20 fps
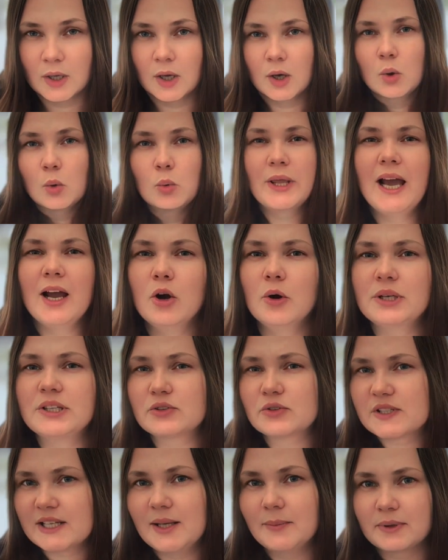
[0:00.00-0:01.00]
we are going to
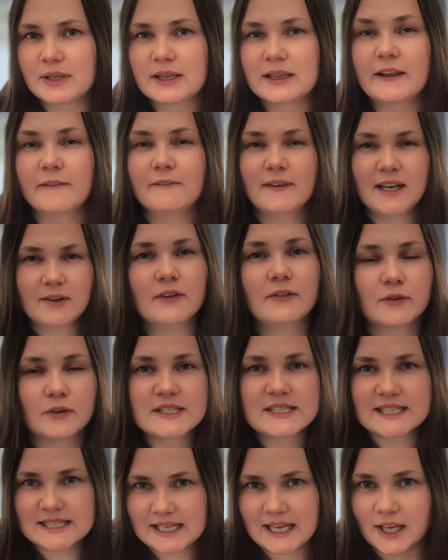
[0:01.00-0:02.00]
skip the very
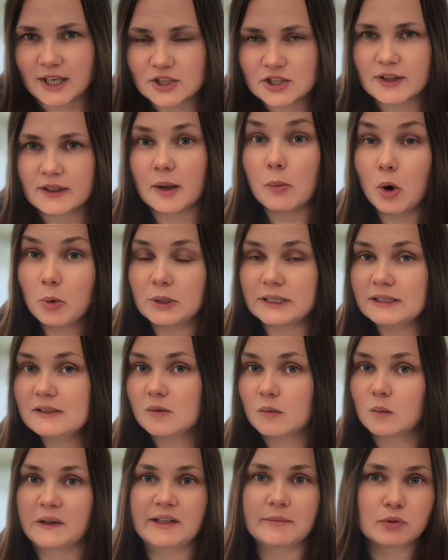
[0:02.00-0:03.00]
first stage, the moment
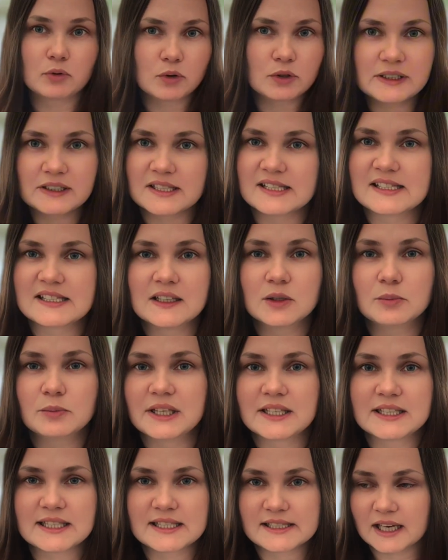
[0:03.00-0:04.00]
when a product is still
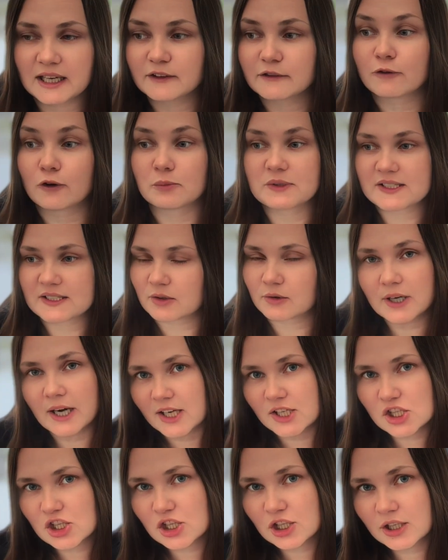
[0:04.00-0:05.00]
being designed from
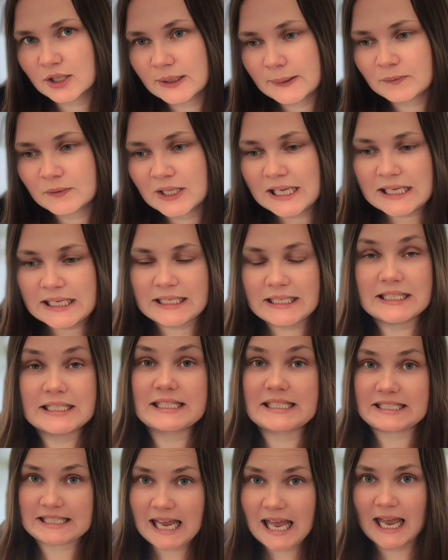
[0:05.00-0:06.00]
scratch.
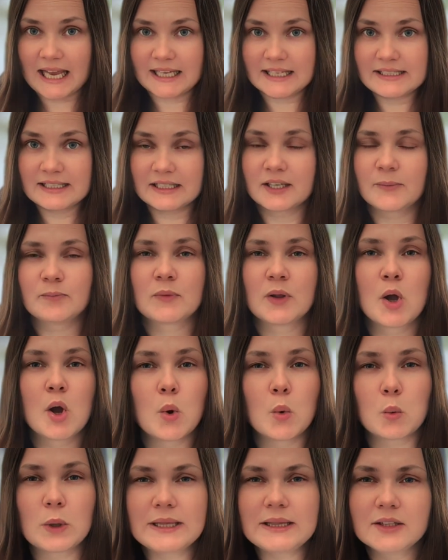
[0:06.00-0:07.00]
Instead,
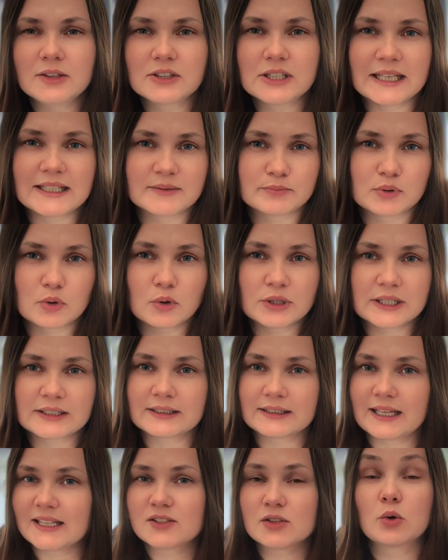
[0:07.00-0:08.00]
we'll look at a product
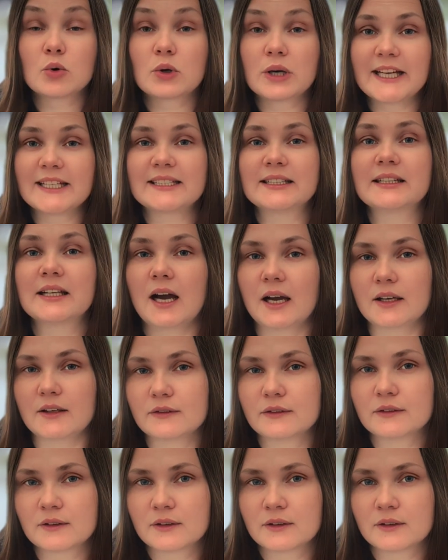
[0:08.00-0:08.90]
that's already live.